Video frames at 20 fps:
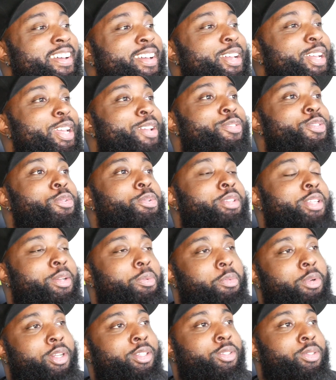If you
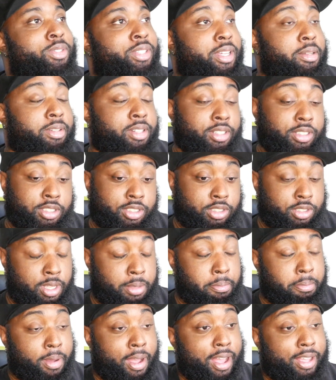didn't want to do that because it's
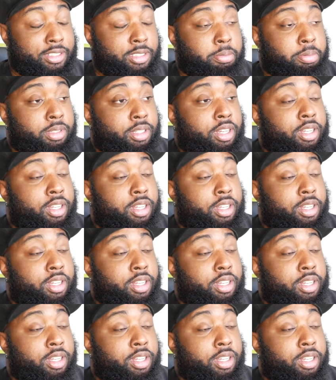impossibly